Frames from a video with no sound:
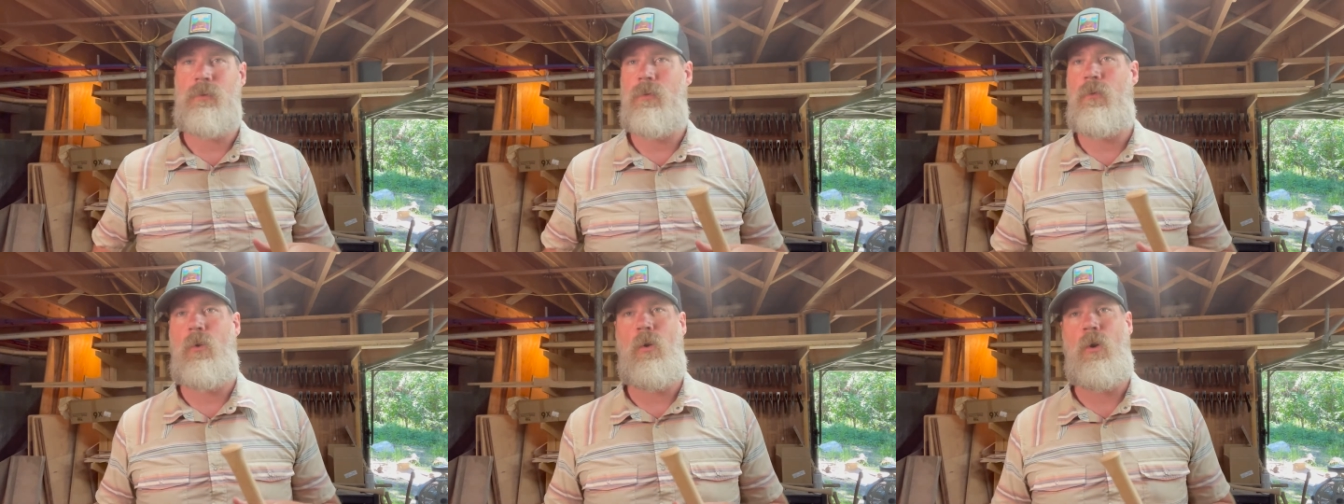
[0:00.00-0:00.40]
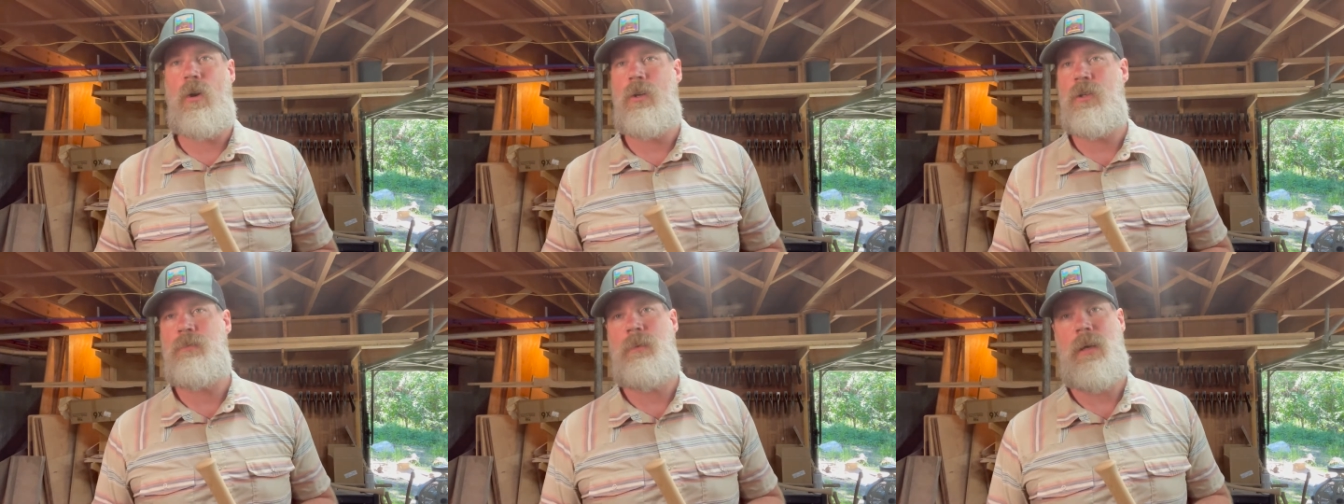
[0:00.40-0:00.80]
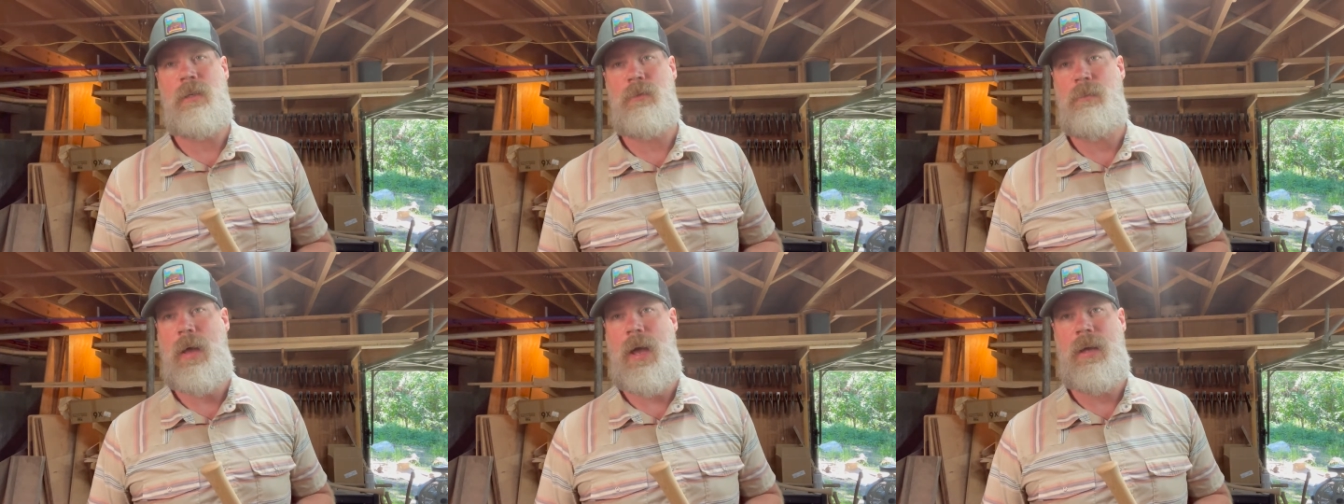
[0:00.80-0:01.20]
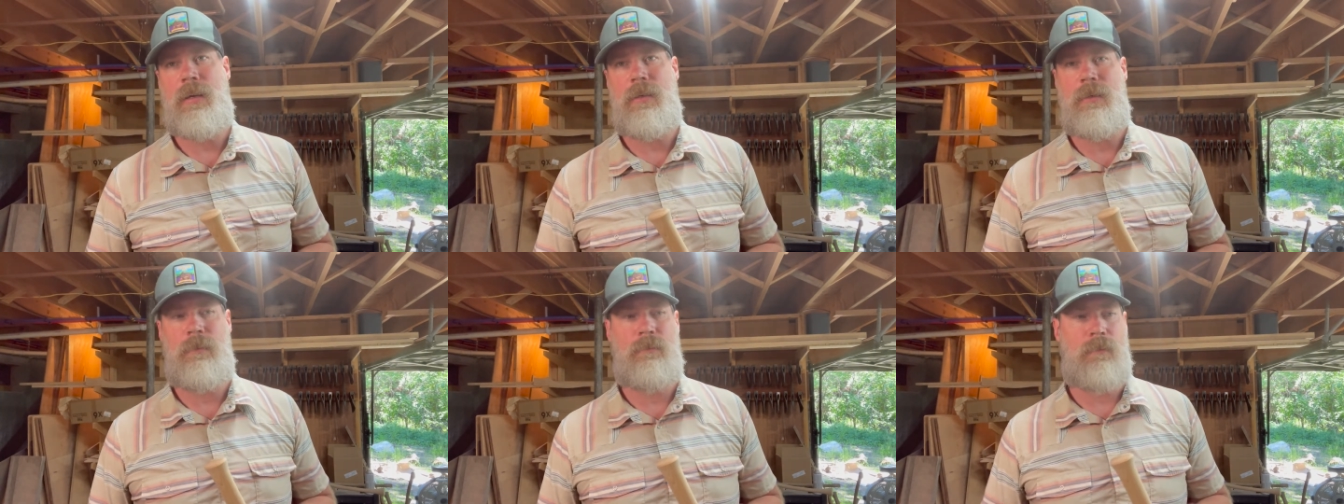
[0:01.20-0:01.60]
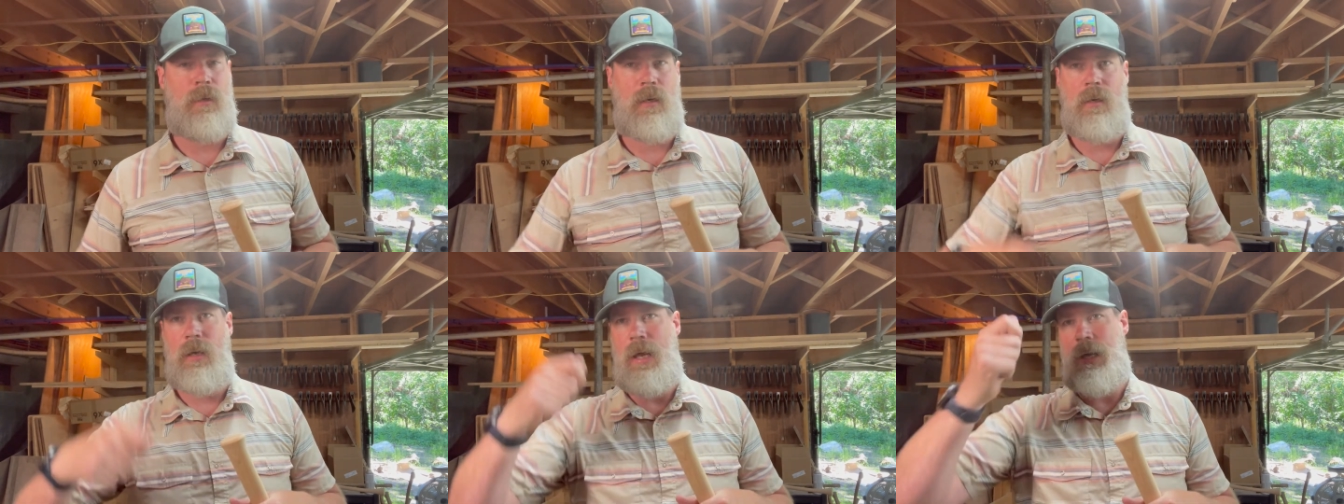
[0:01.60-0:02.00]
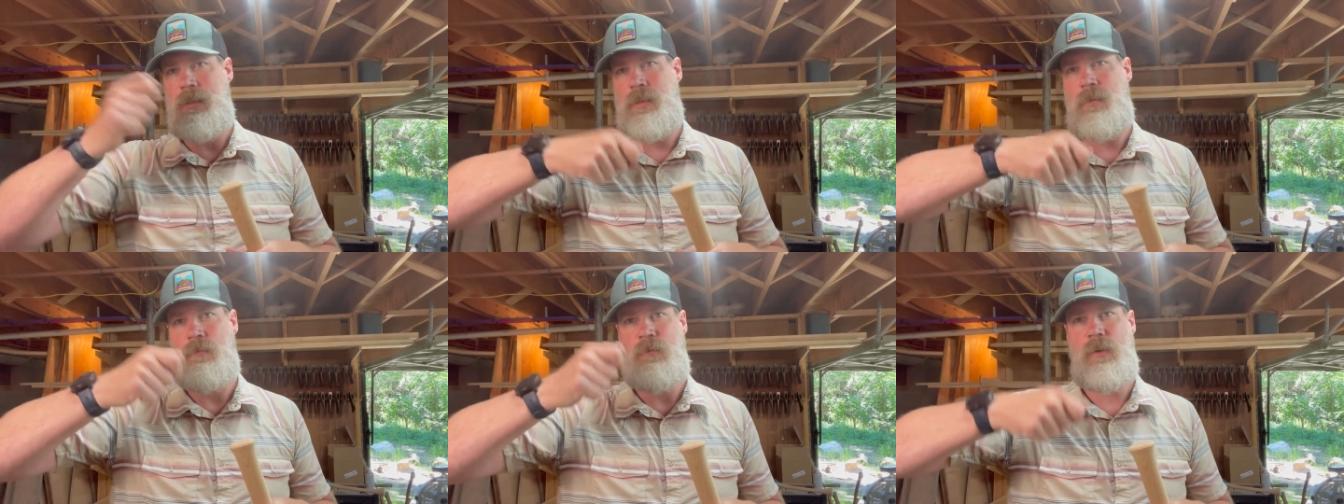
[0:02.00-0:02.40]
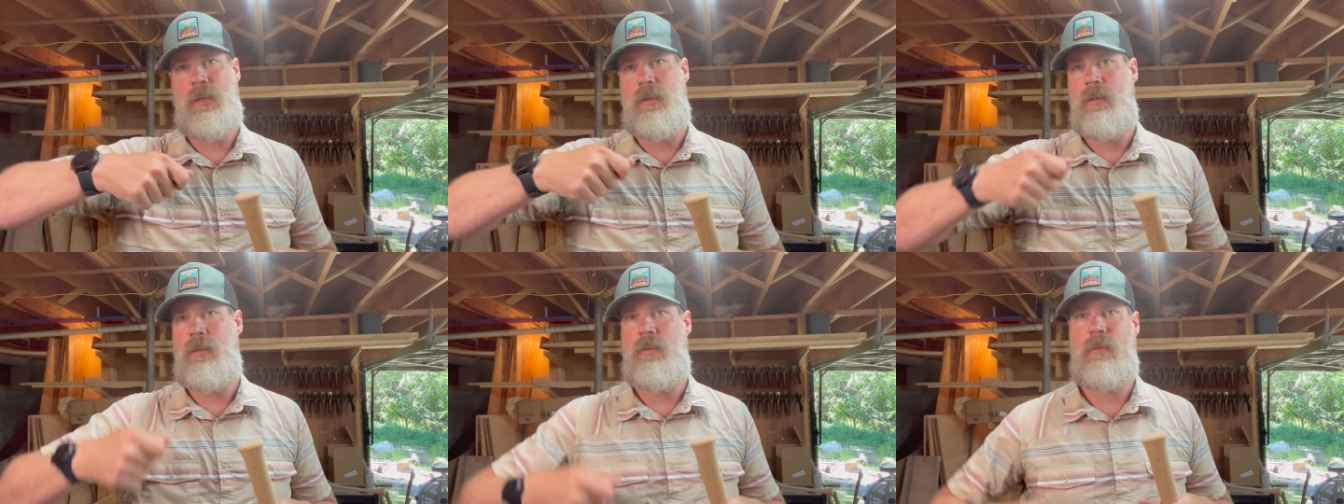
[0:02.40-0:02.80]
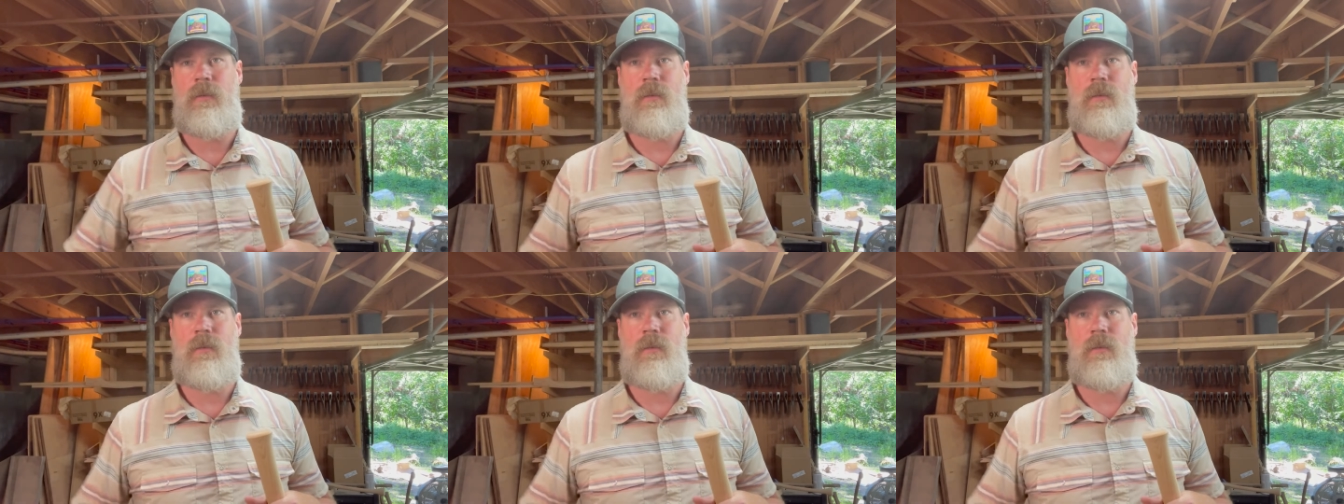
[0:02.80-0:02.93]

before just by smacking them uh, as I'm fitting